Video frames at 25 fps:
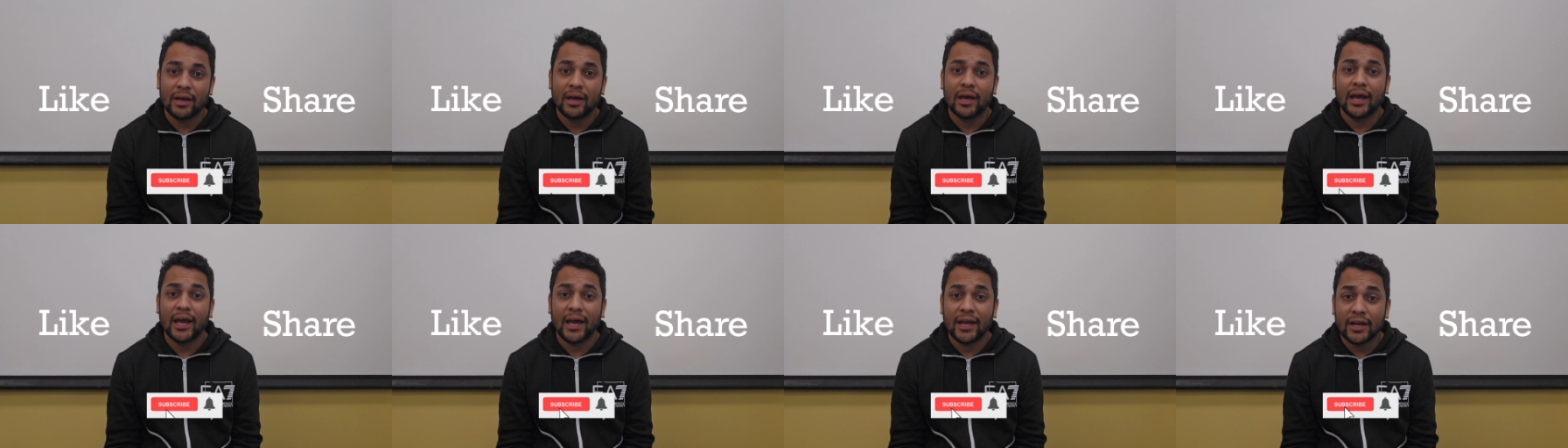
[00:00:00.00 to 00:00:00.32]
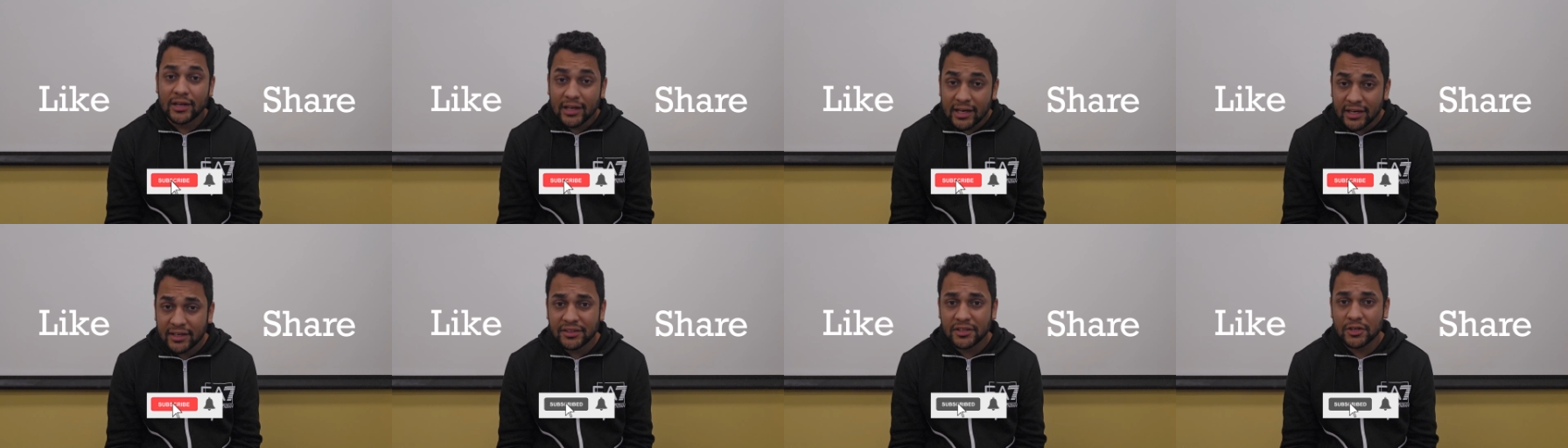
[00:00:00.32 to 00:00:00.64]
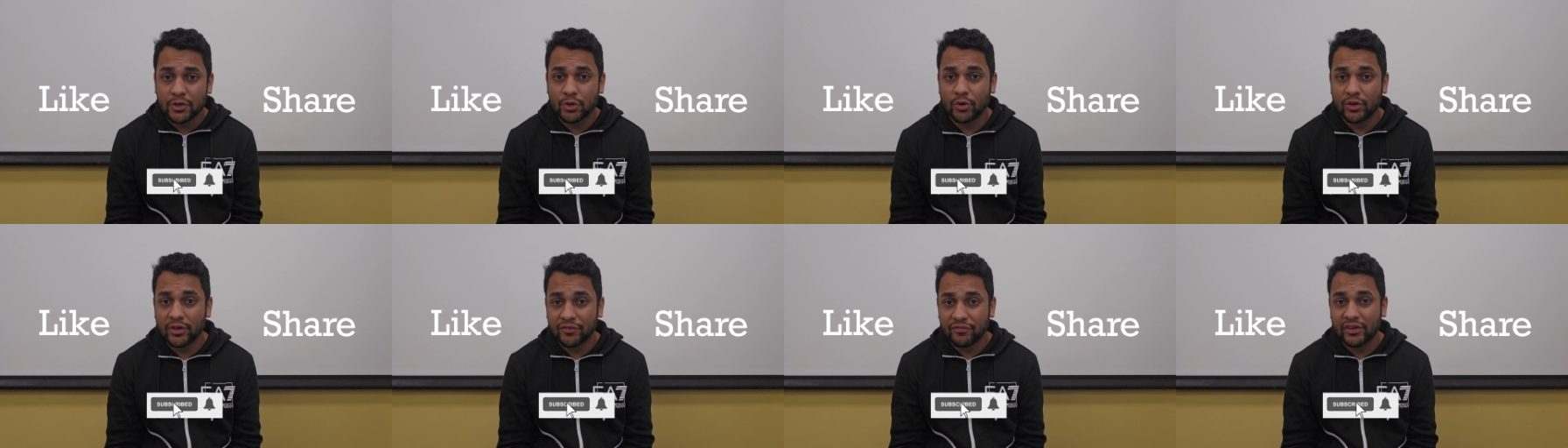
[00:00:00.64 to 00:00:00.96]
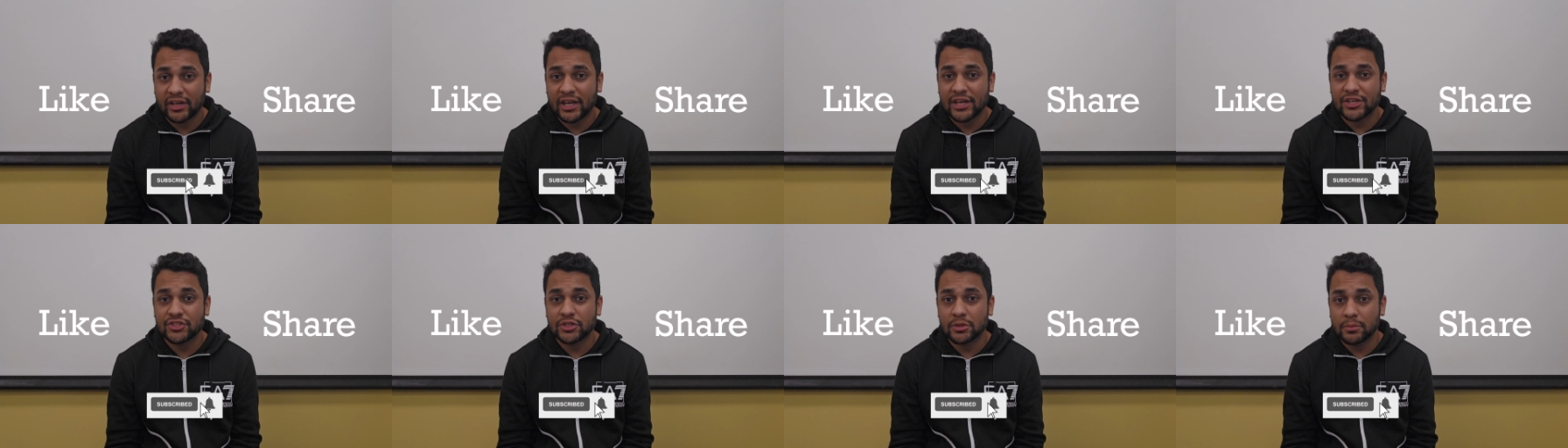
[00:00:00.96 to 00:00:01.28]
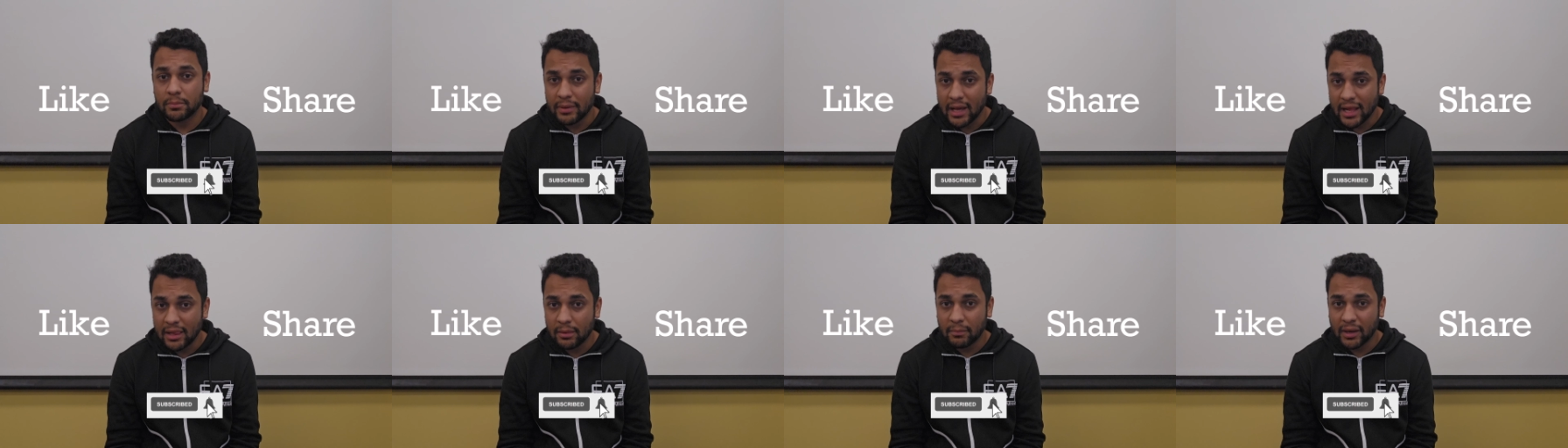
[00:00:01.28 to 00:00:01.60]
and hit the notification
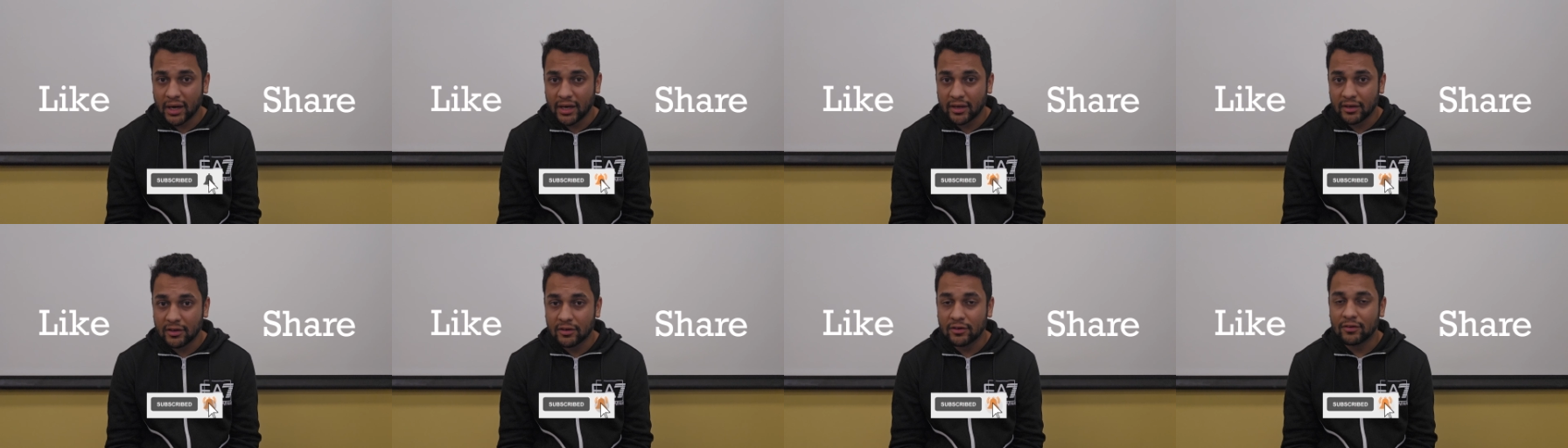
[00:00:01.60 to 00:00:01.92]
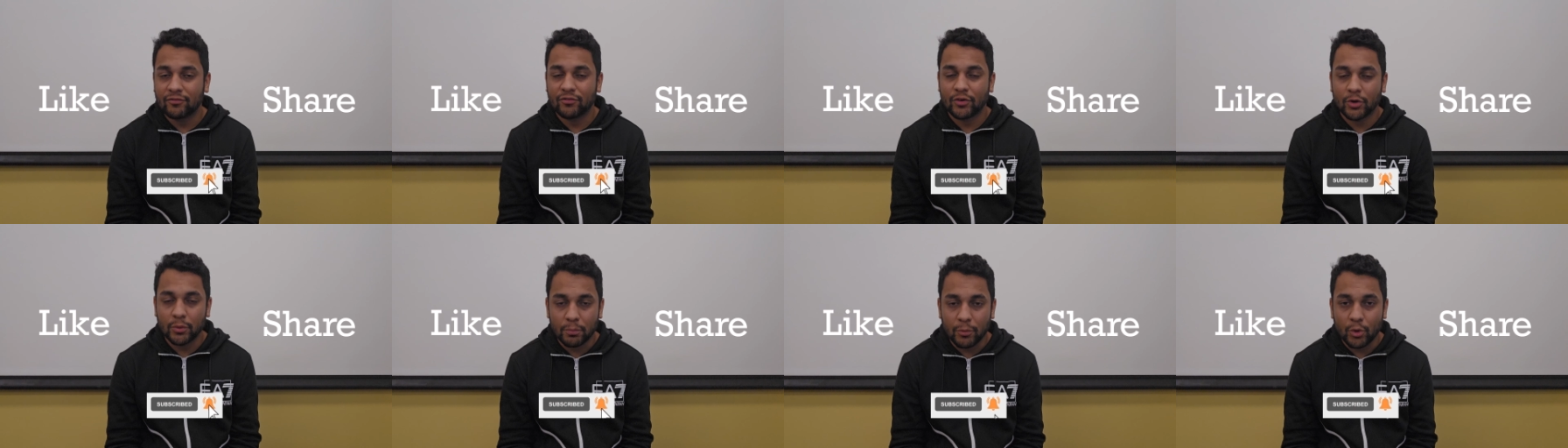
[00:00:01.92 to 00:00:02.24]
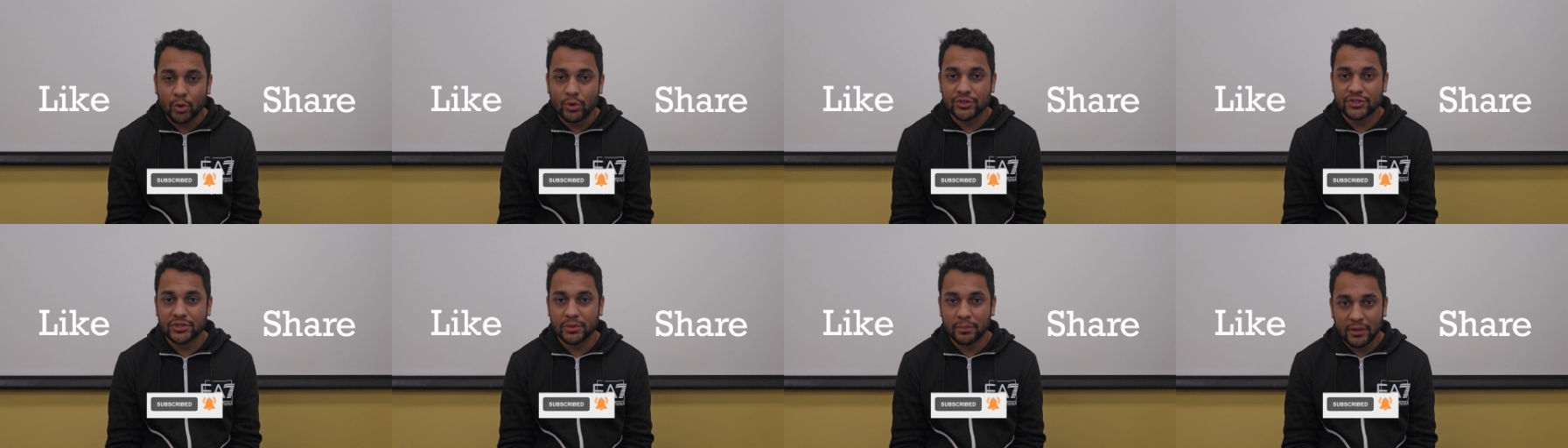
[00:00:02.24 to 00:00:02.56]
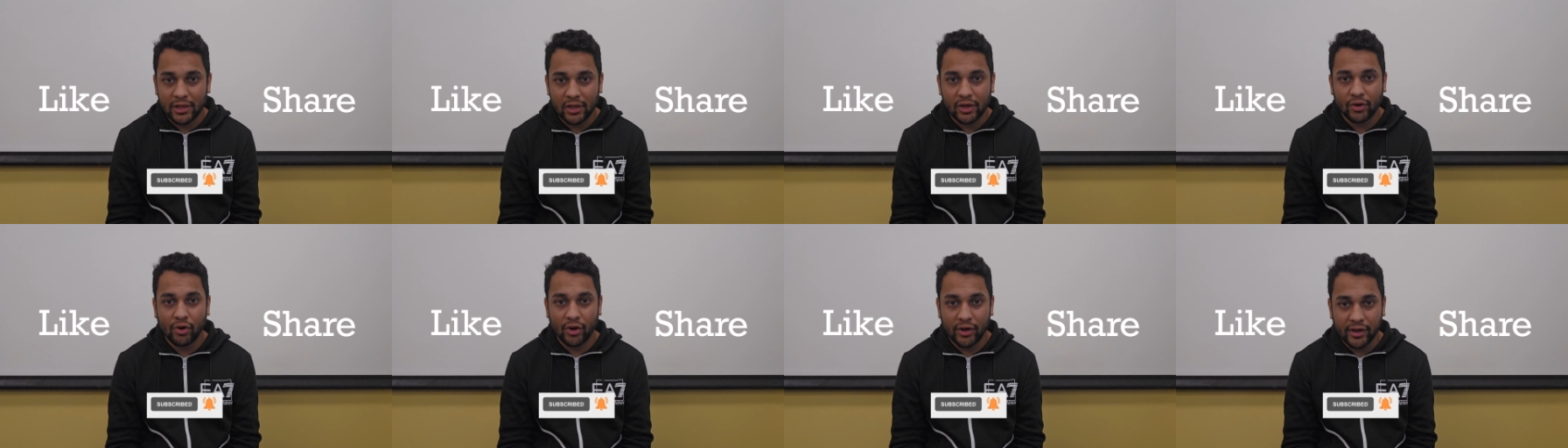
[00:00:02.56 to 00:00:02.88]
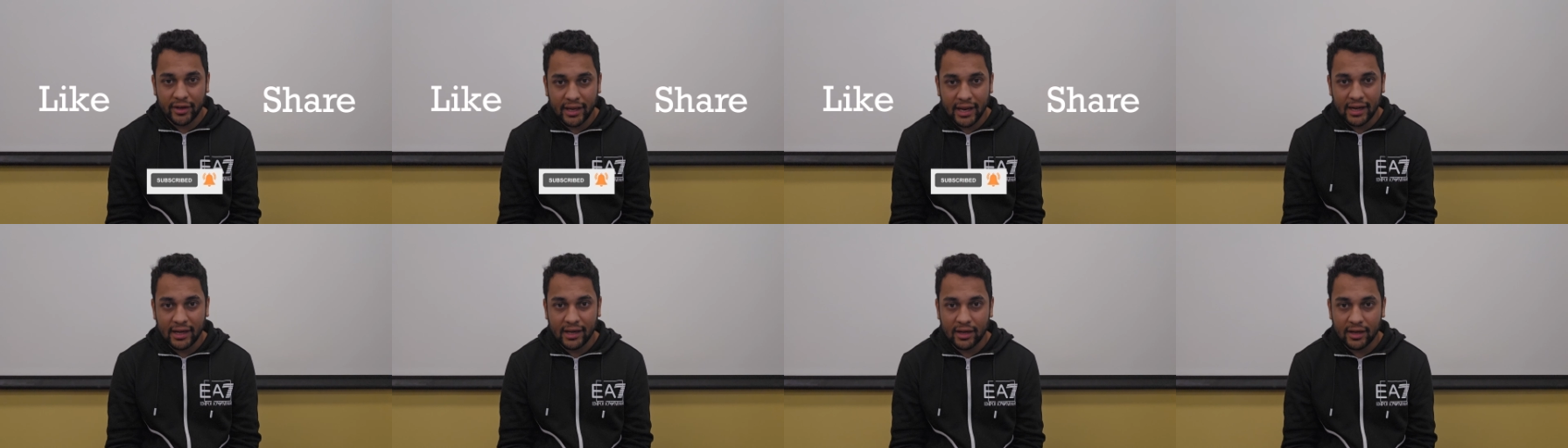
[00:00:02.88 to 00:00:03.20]
bell button for more similar
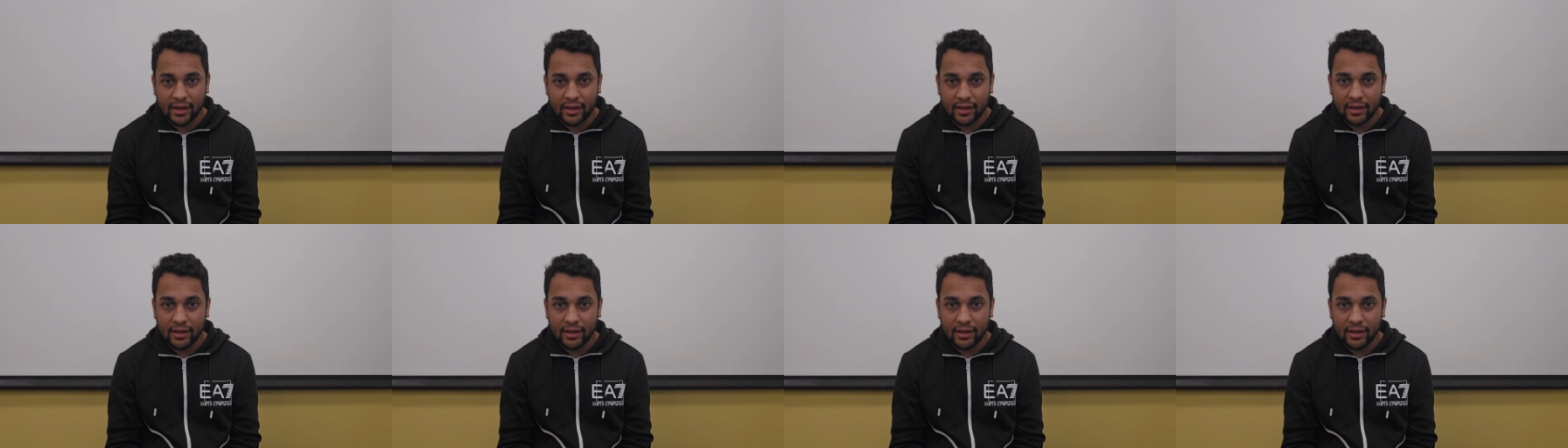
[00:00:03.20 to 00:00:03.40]
content.